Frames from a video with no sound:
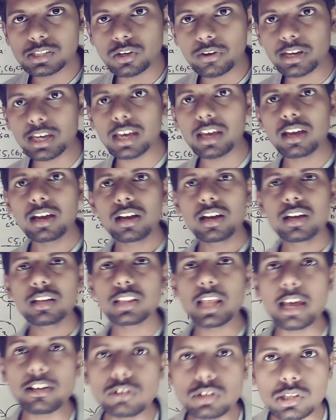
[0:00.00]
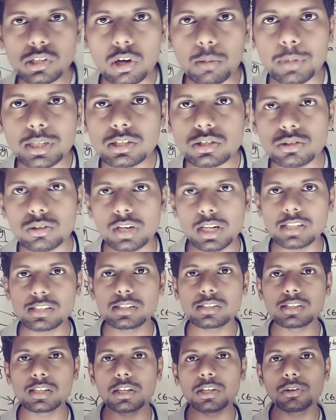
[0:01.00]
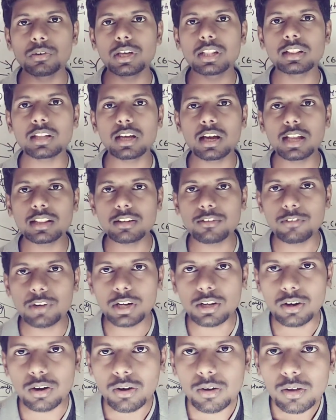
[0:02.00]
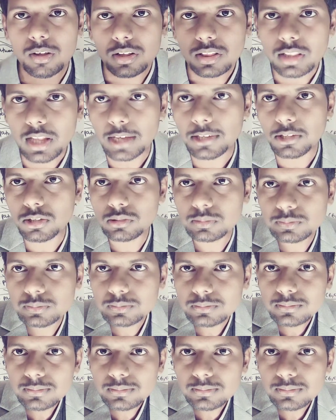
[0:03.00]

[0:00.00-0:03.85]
Okay. Thank you so much students. See you in the other video. Thank you.